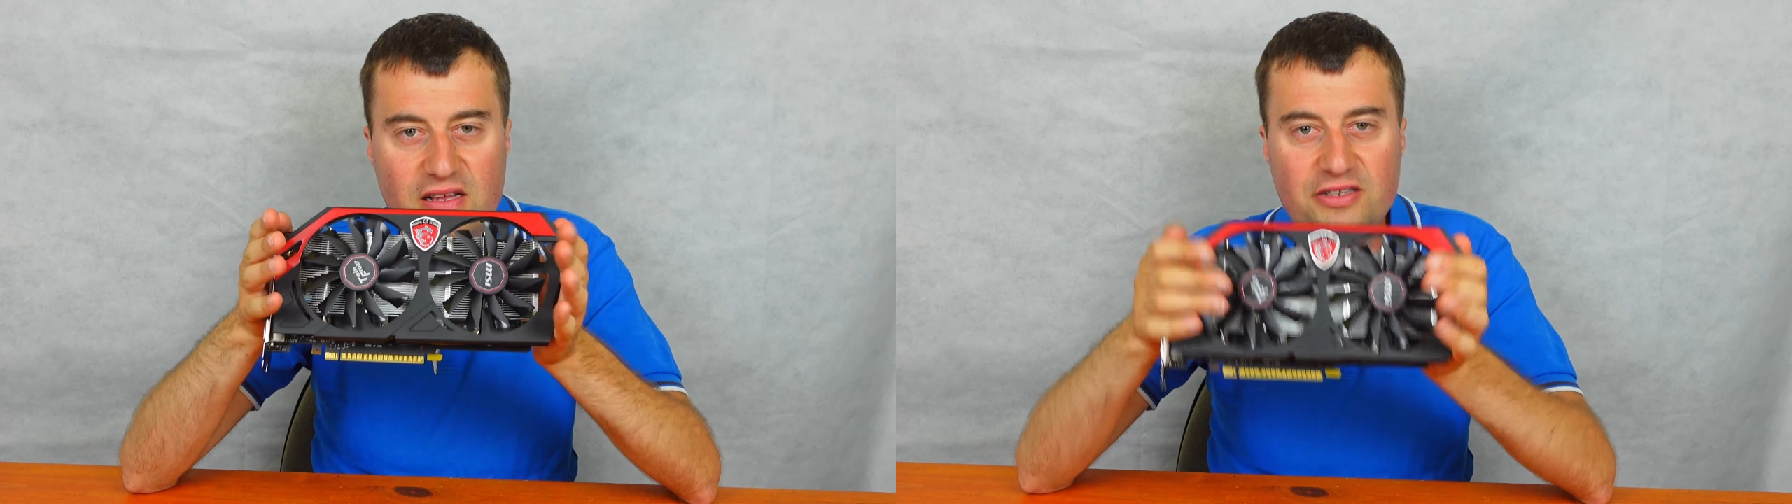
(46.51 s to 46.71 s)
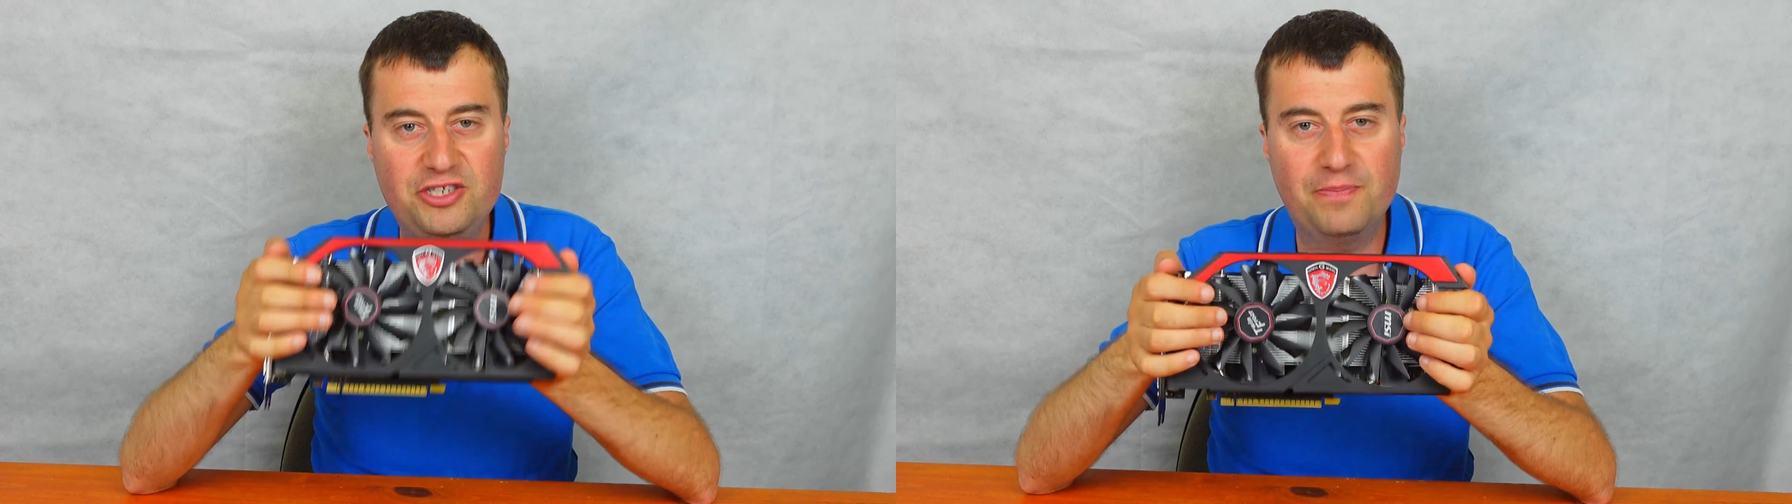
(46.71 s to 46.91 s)

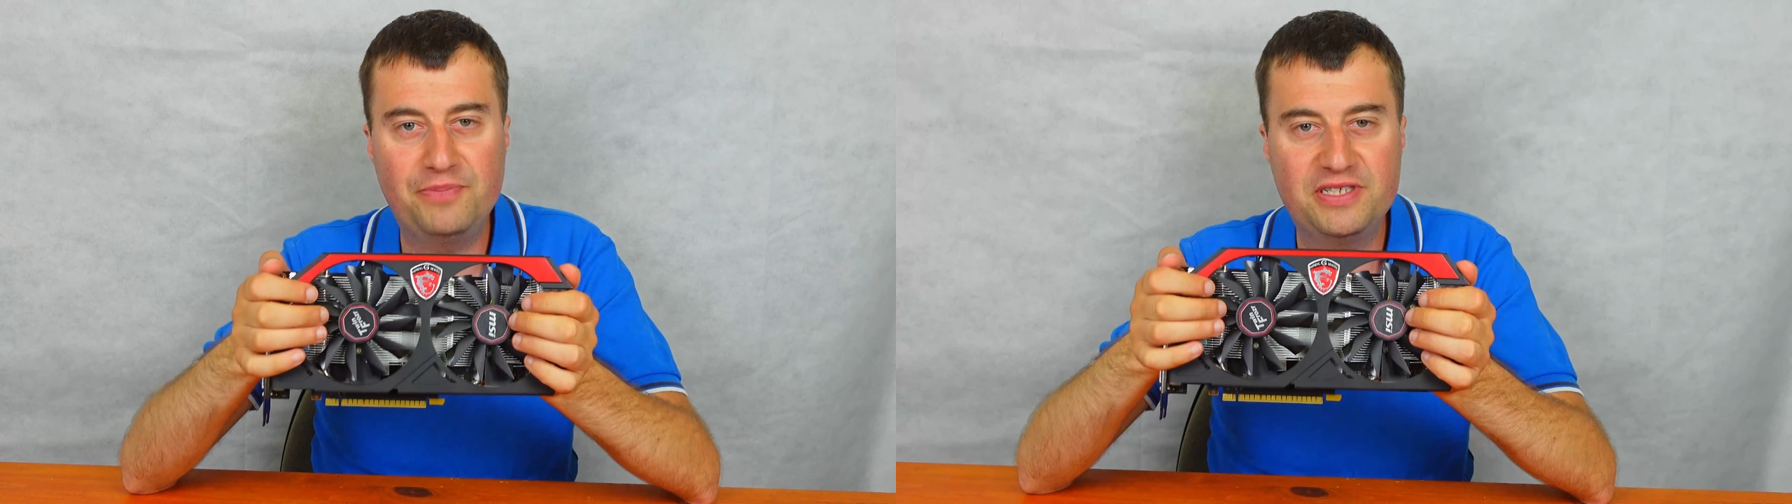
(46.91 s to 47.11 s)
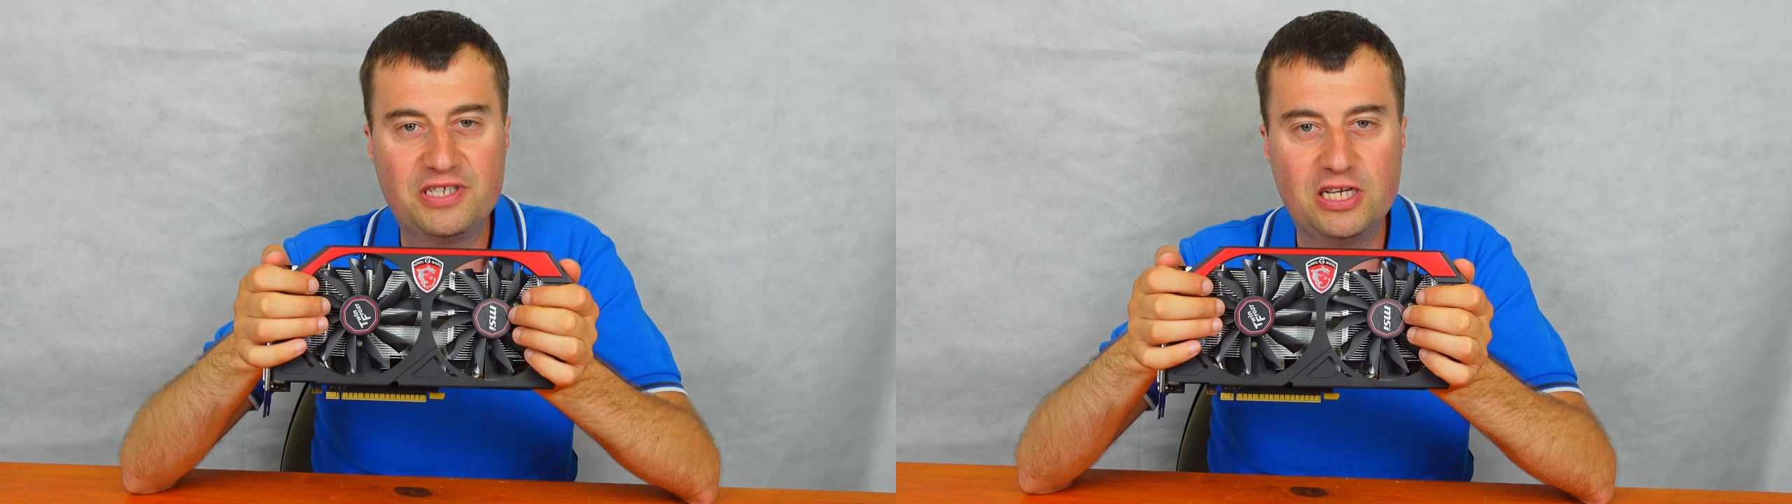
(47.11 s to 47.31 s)
jump
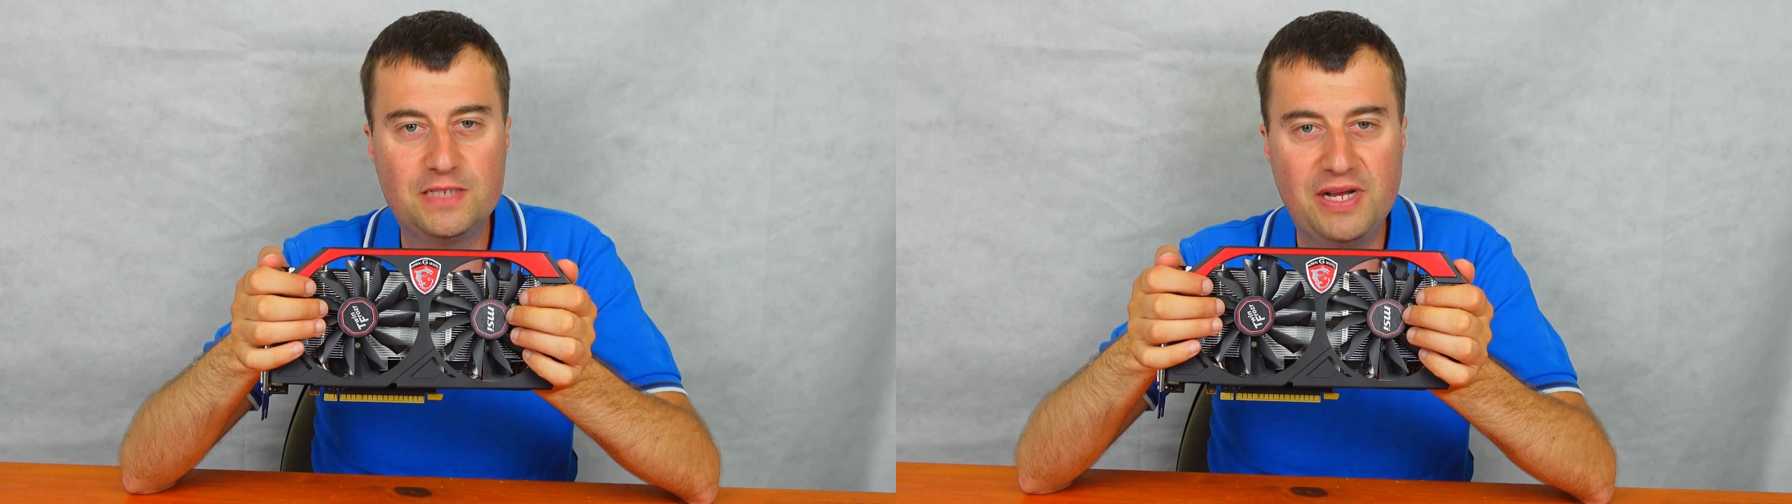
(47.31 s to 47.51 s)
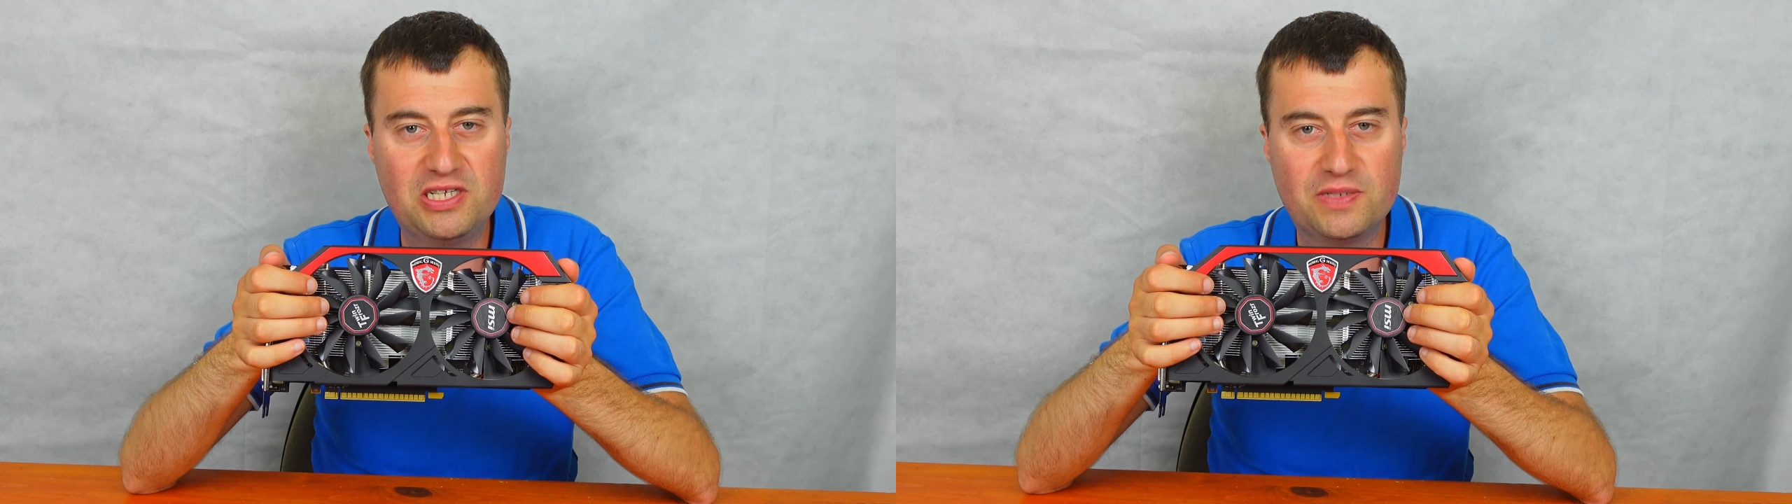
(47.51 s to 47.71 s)
into those
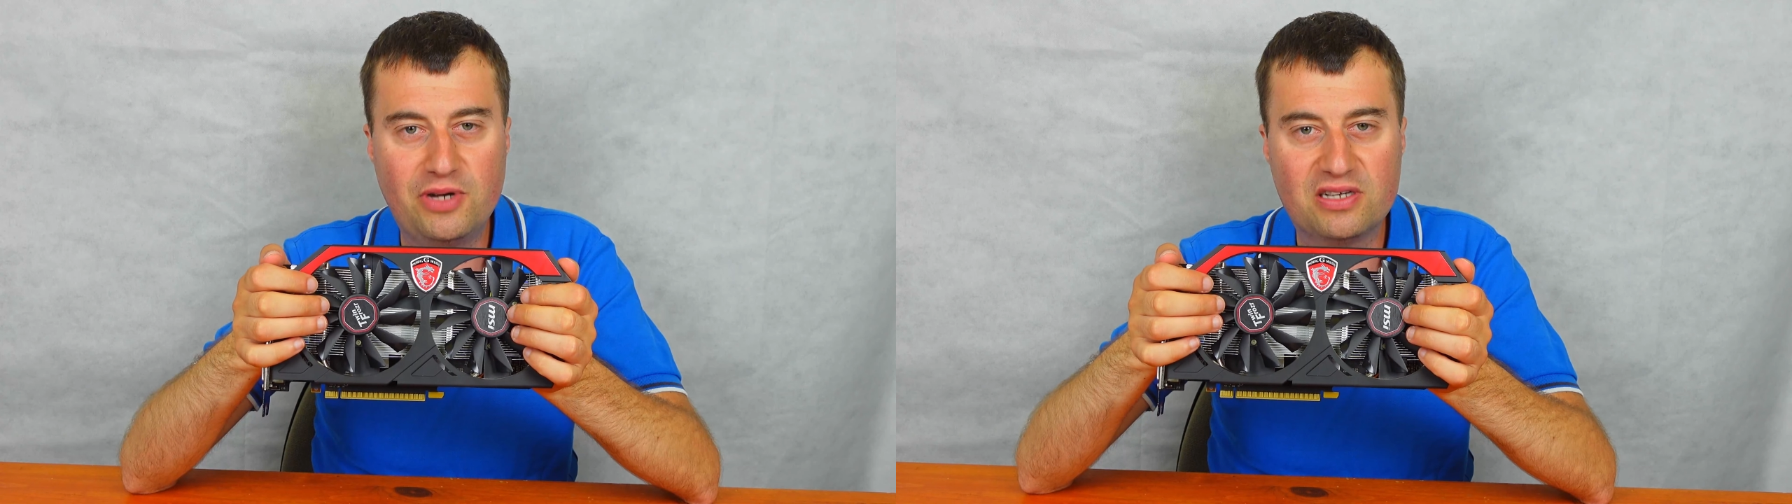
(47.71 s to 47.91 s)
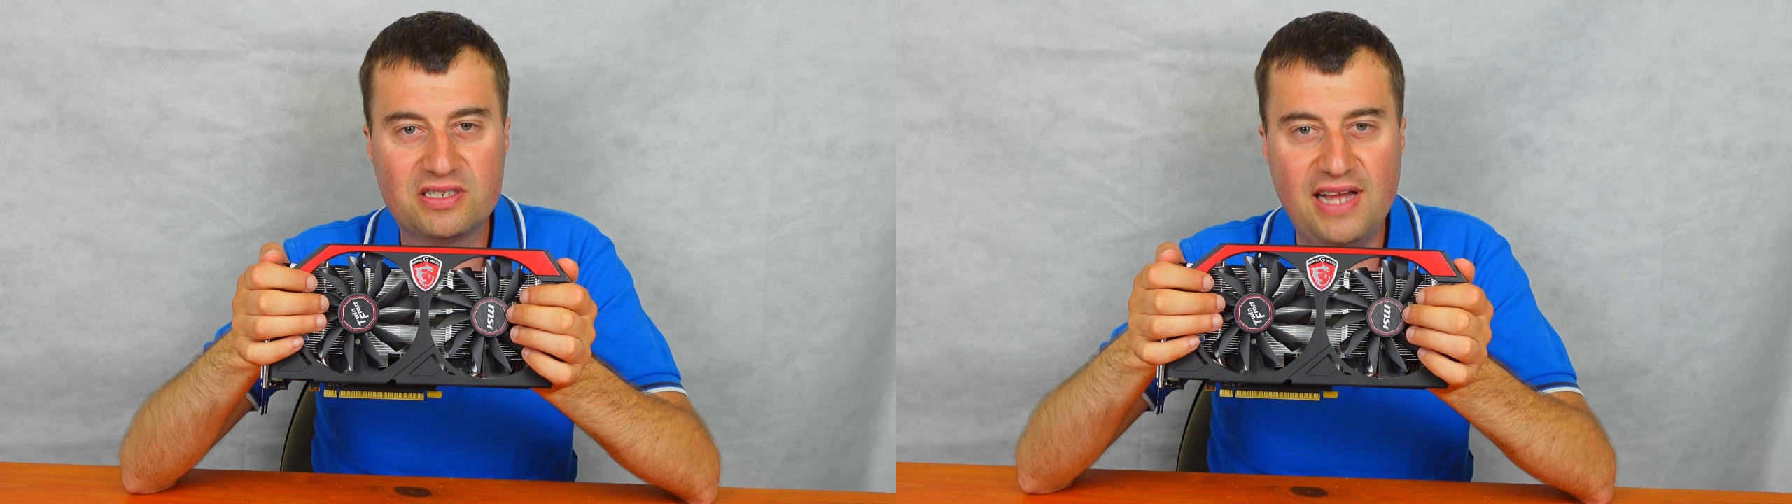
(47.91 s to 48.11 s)

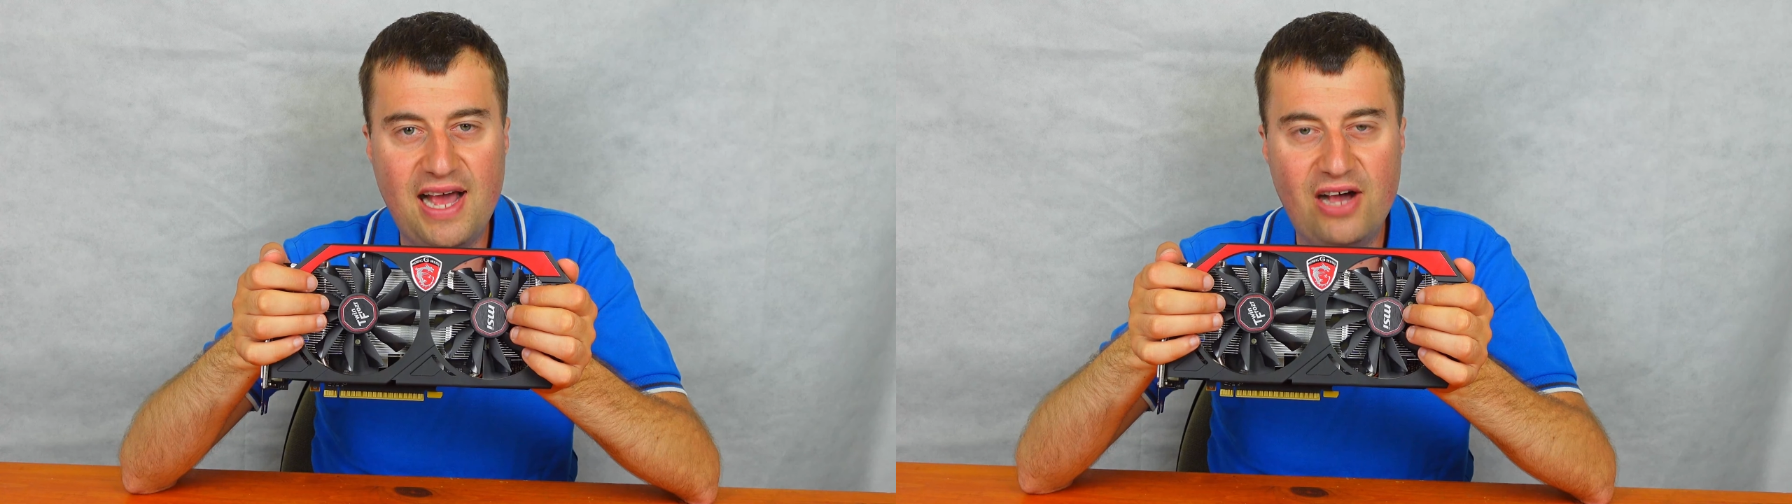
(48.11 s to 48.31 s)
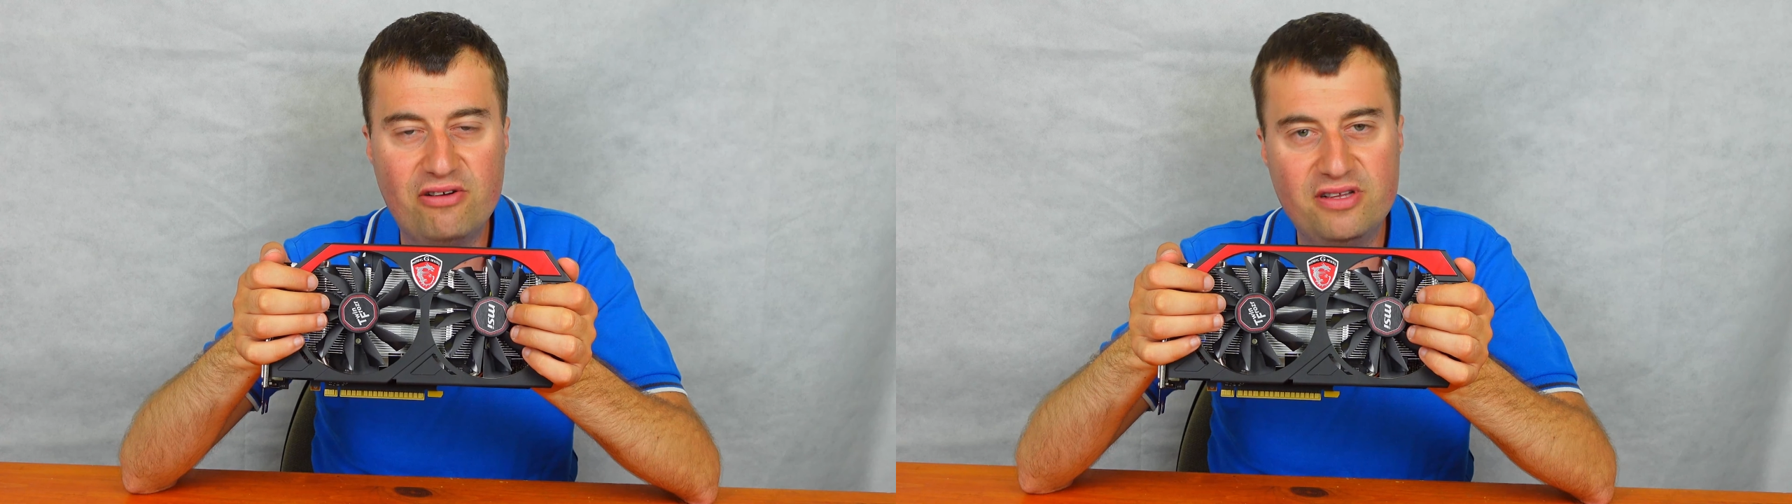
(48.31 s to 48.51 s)
benchmarks
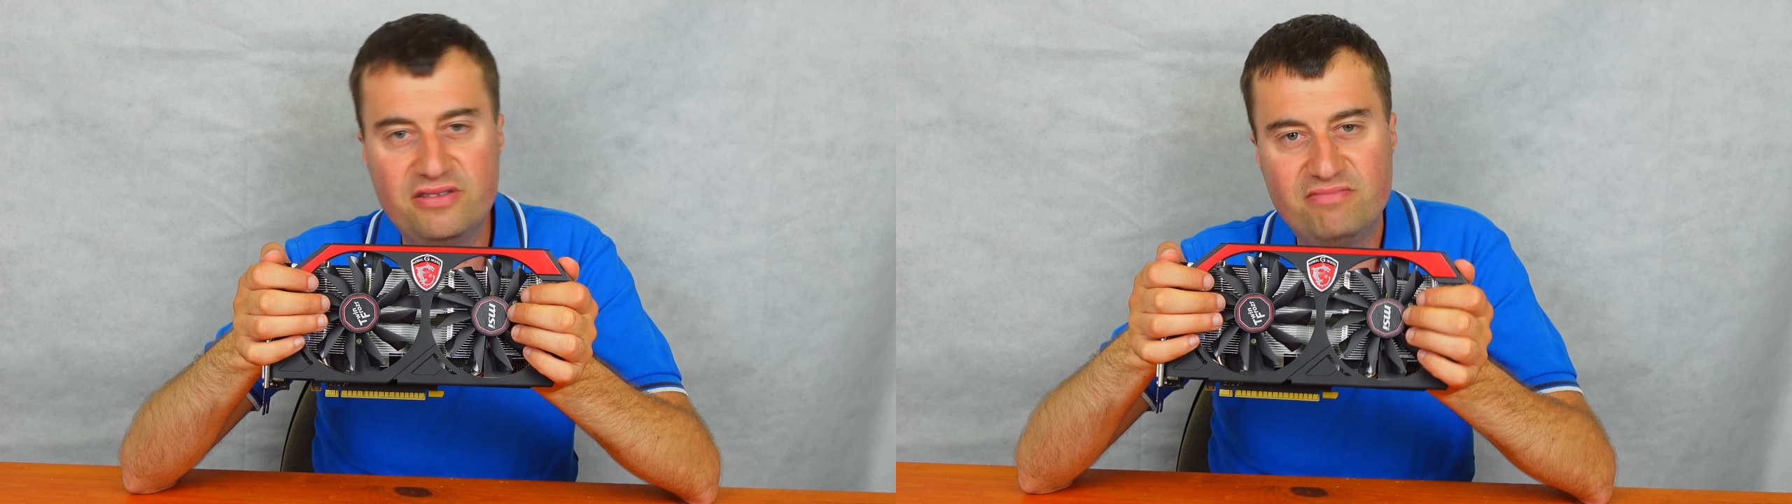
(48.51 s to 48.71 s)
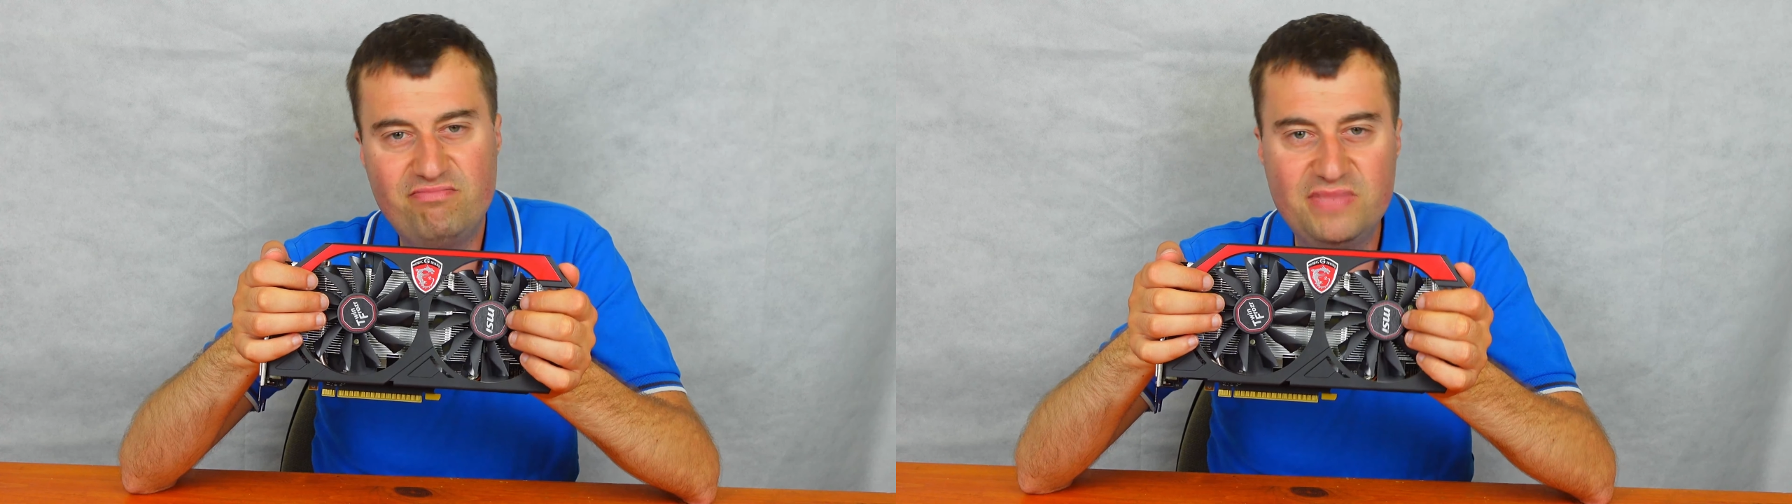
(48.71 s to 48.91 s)
now and